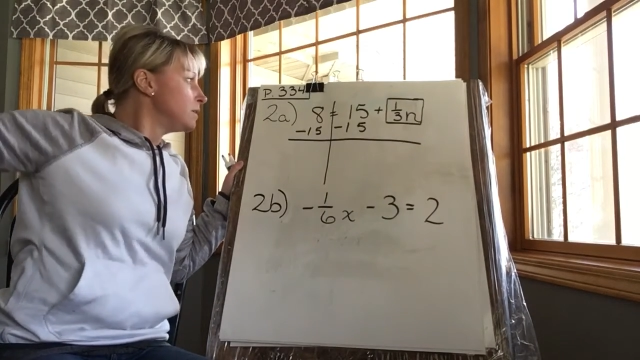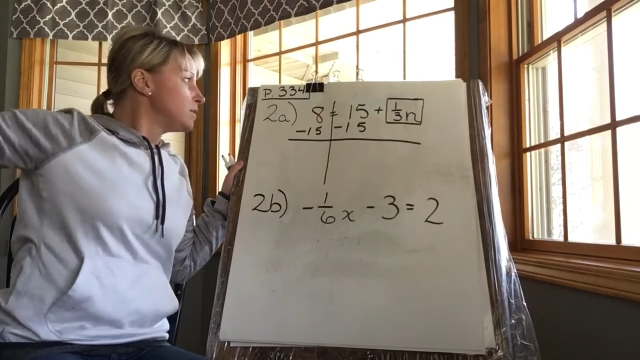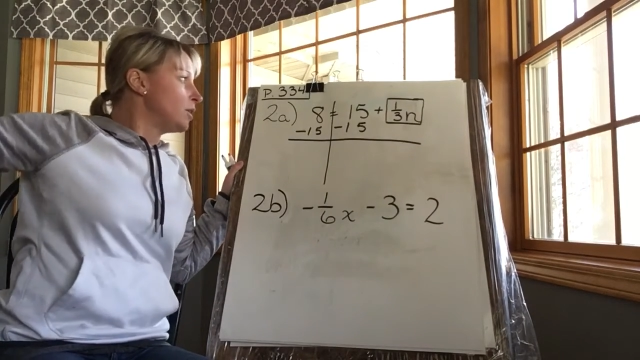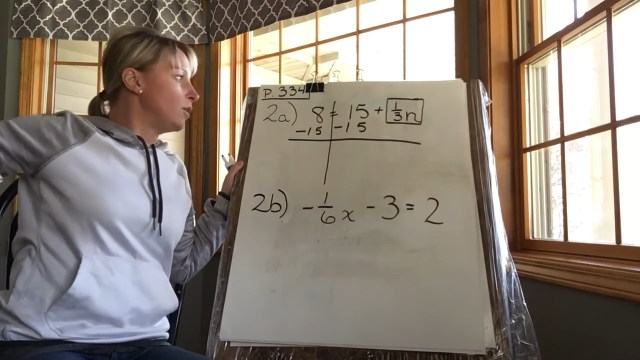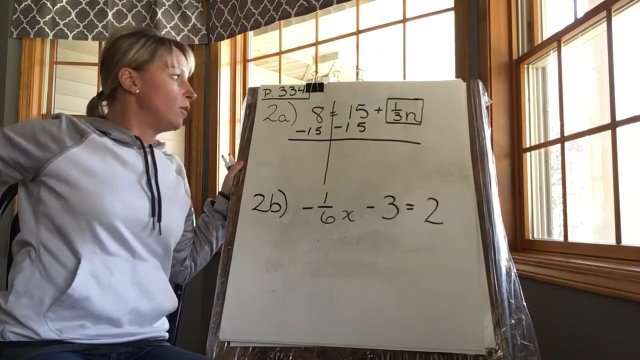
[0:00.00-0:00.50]

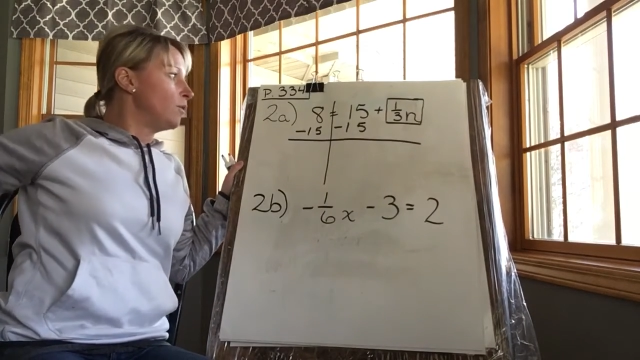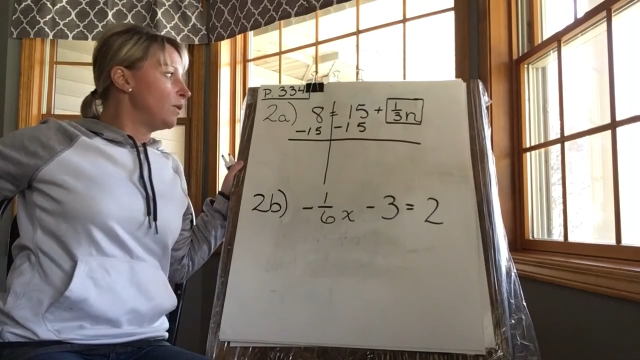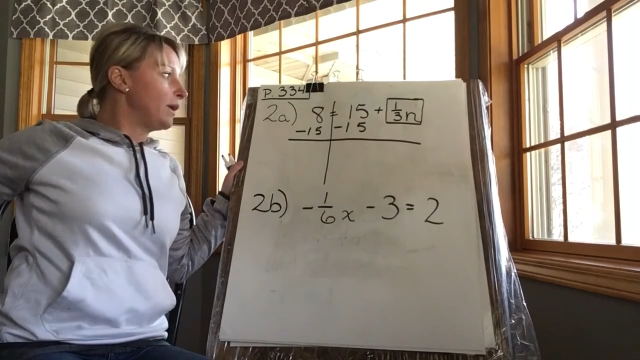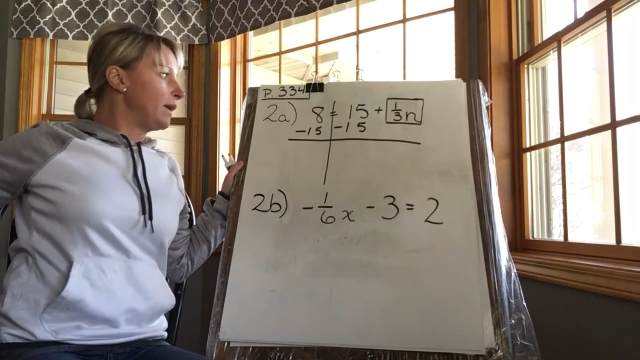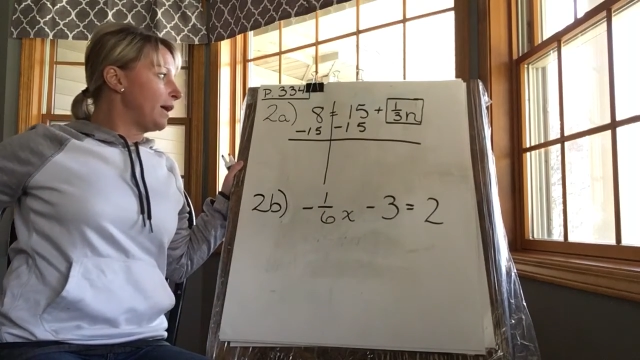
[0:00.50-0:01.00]

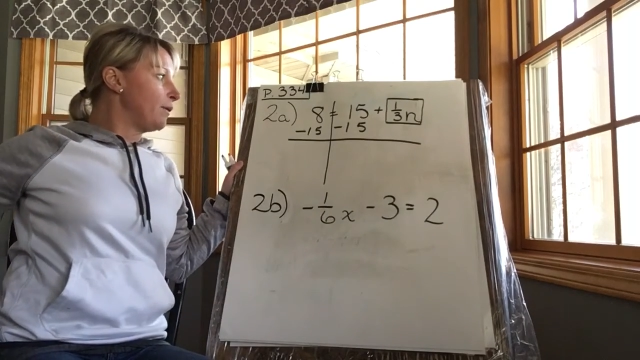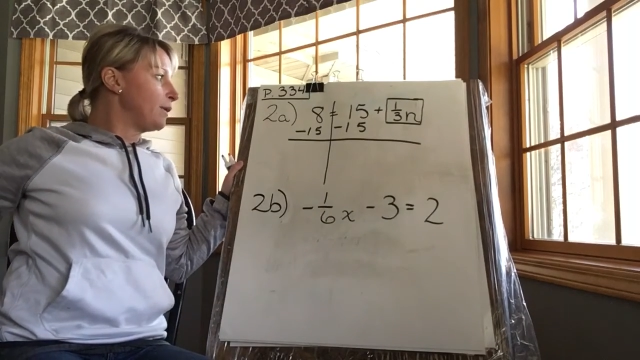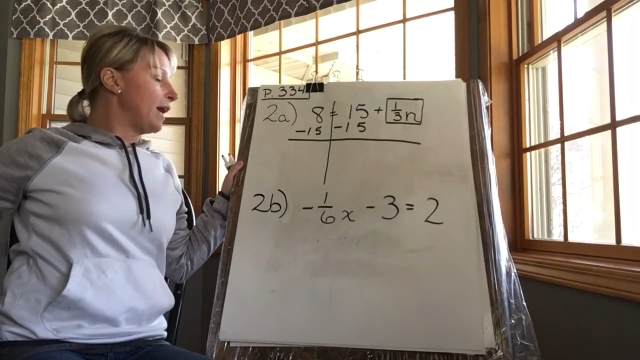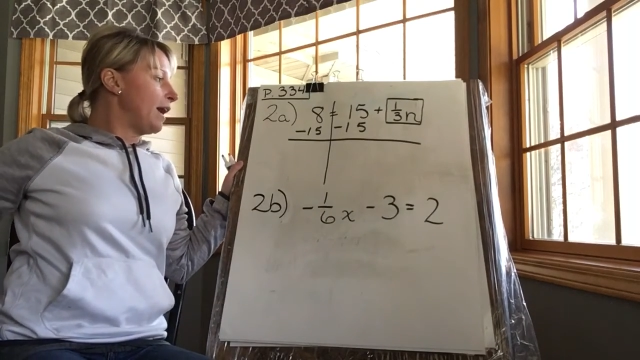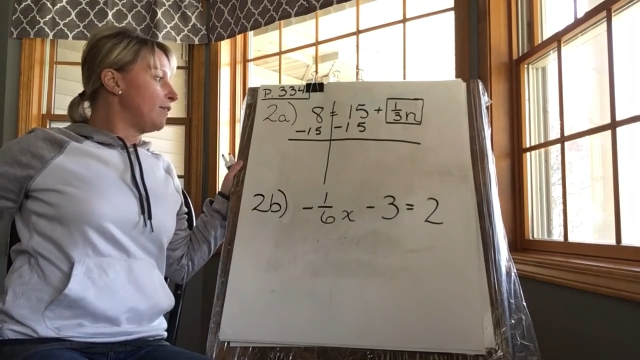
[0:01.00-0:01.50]
so I
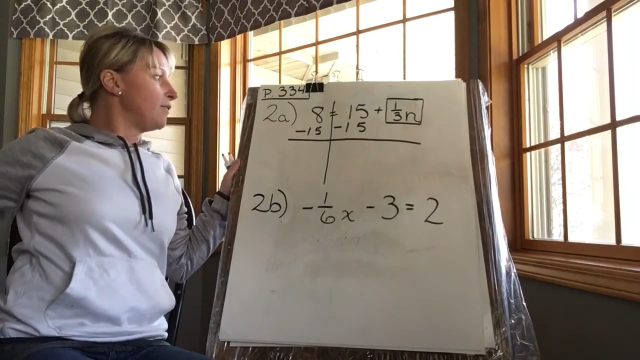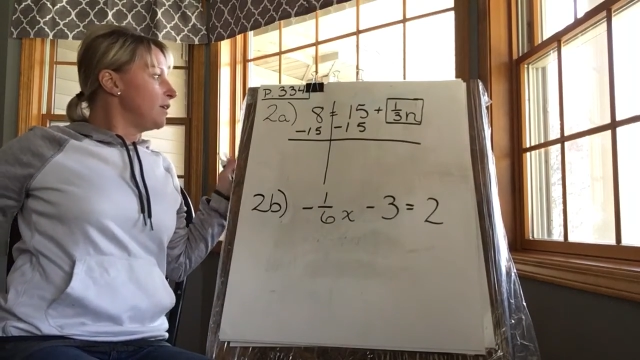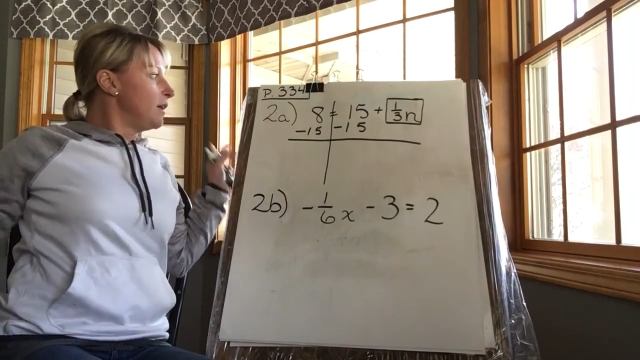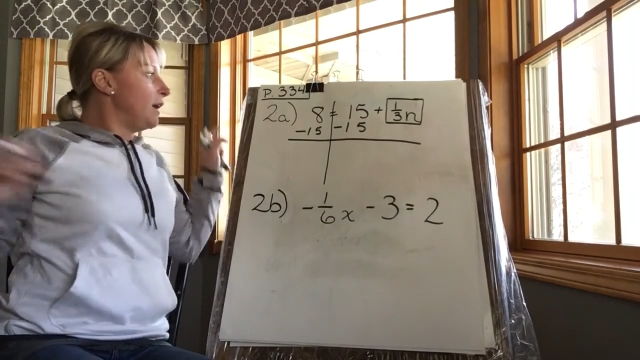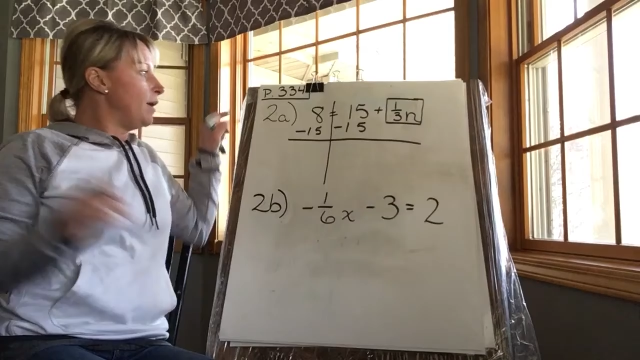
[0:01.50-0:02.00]
would
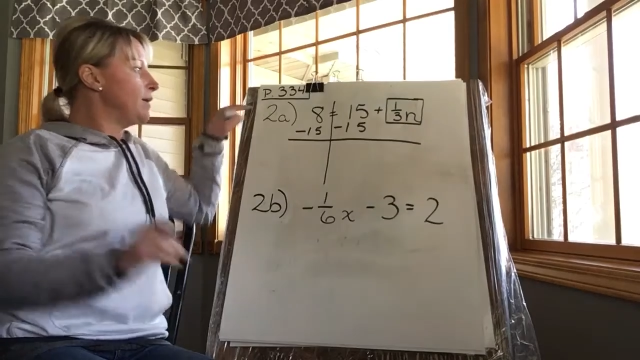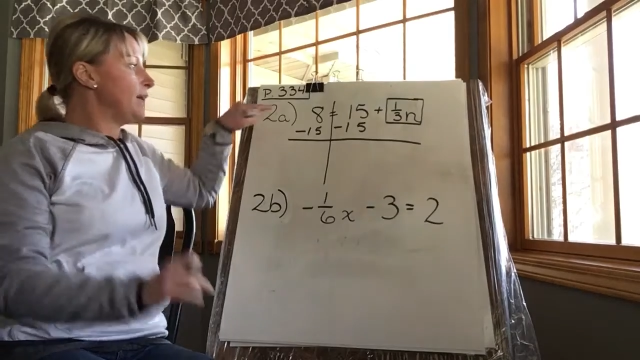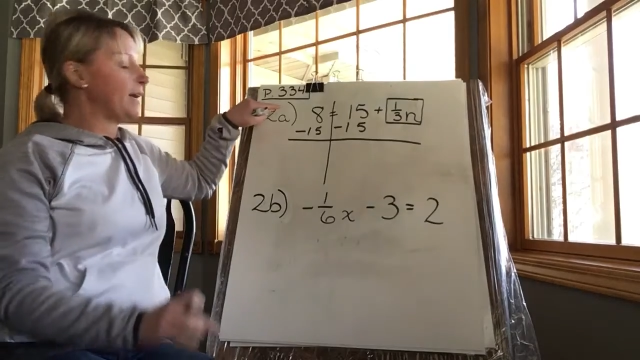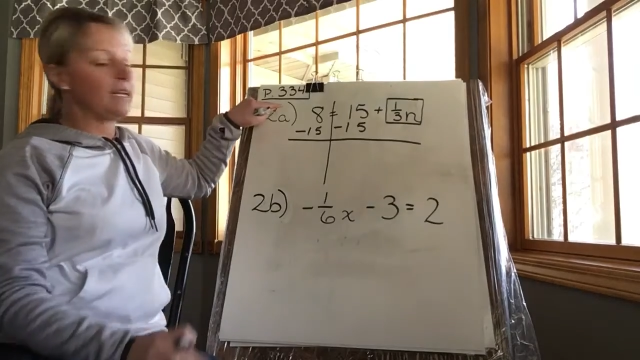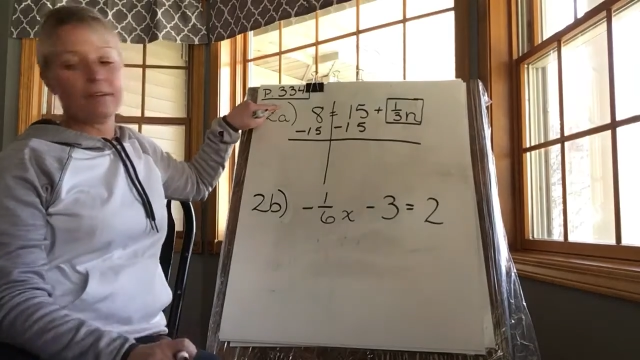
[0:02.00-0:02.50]
have a
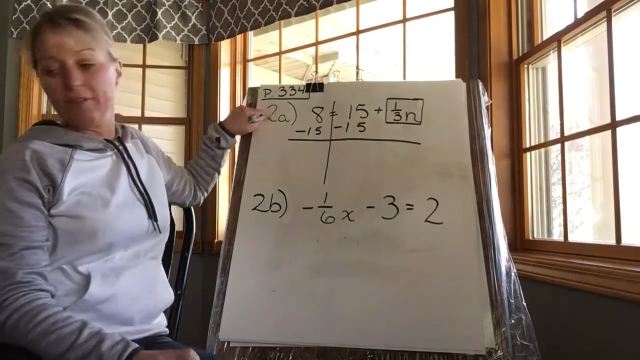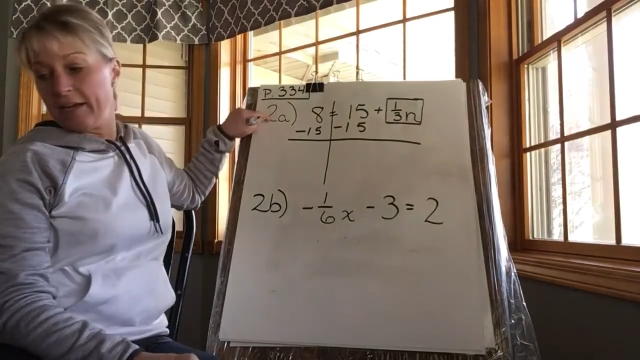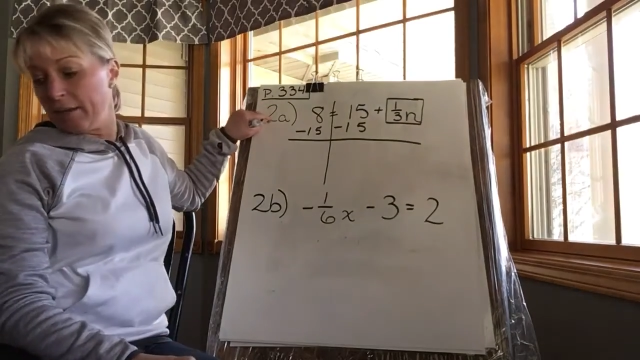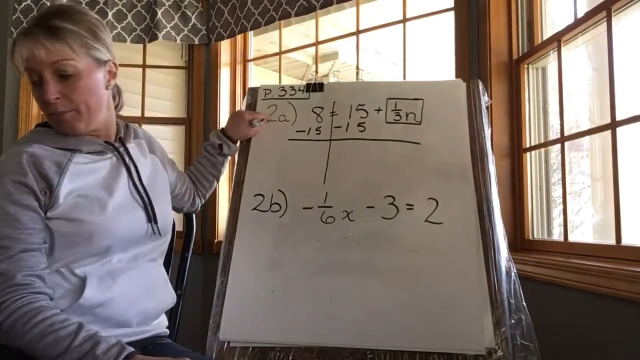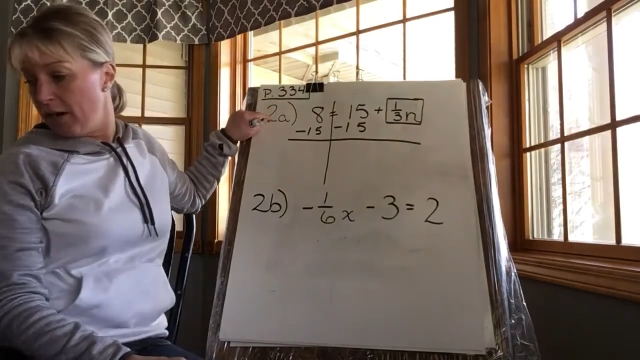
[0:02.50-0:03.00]
negative
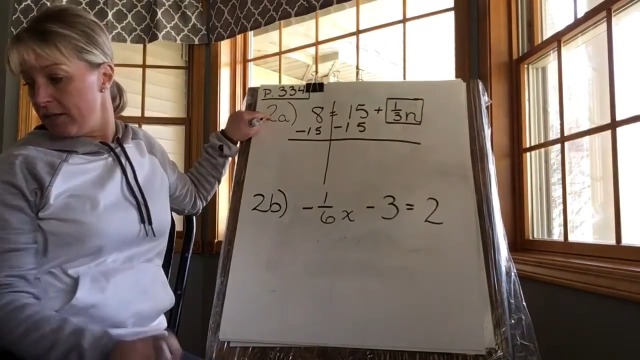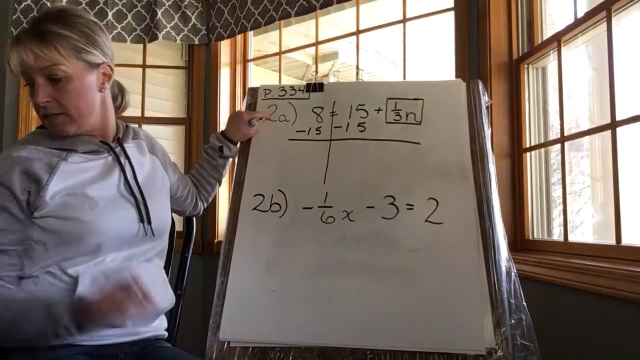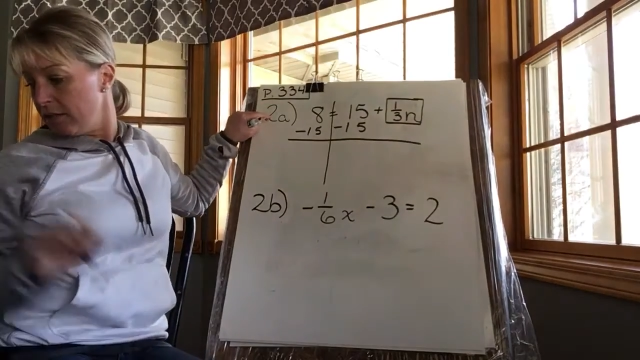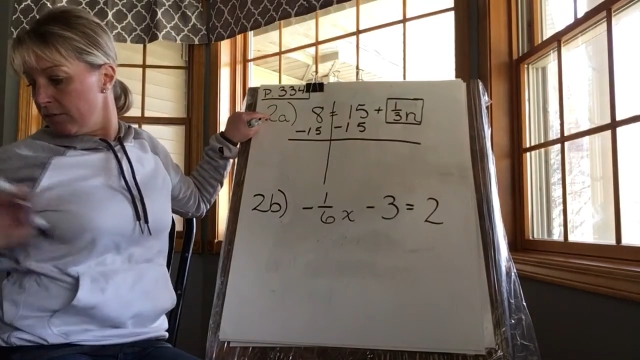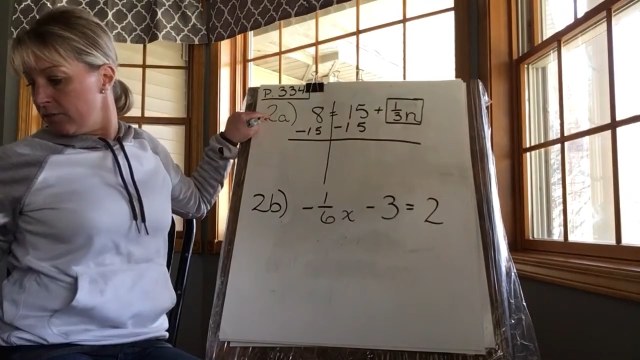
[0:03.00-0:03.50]
and a
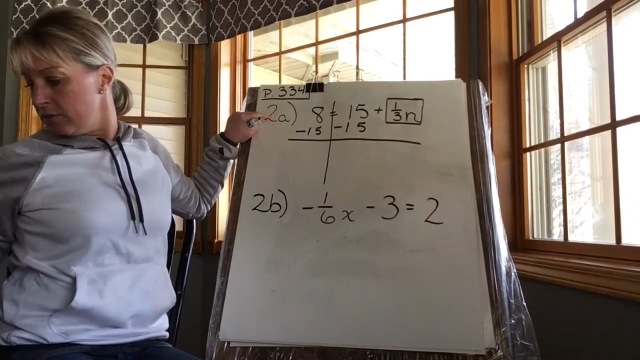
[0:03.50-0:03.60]
positive.